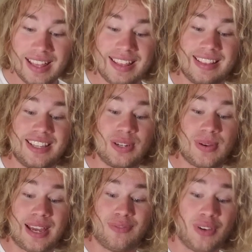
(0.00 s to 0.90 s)
Then you
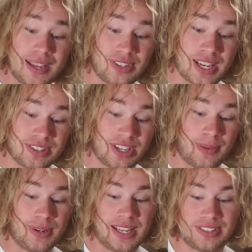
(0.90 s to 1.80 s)
add 5d8 on
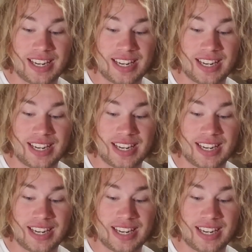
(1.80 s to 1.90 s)
top of that, so